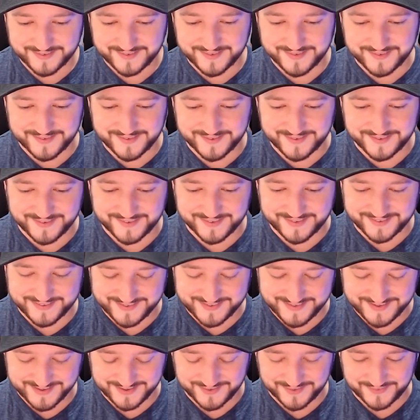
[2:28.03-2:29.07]
Oh
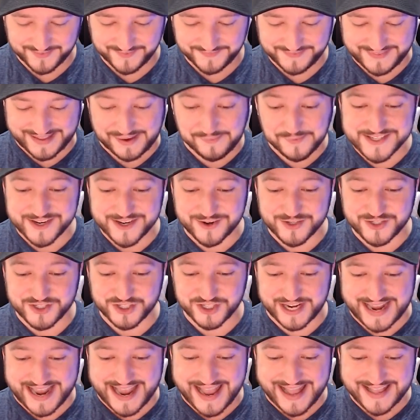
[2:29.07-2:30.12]
no, that was our
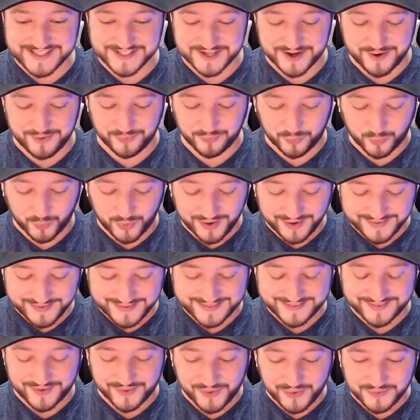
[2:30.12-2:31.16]
chance, our one
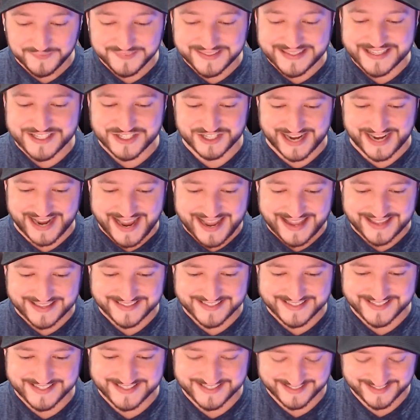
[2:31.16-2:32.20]
and only
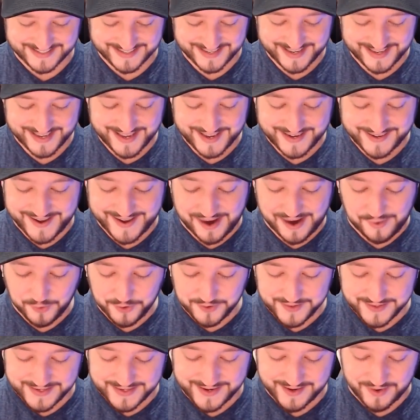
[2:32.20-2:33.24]
chance. Now we're
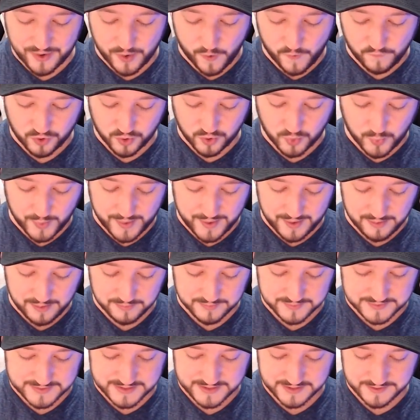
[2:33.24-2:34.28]
gonna get
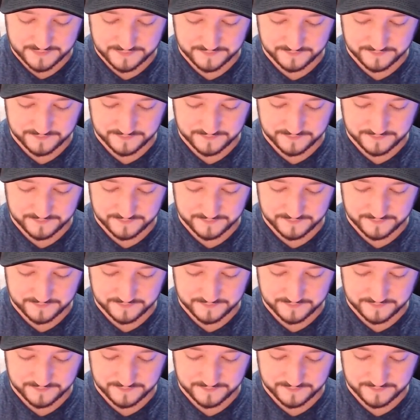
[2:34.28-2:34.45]
overwhelmed.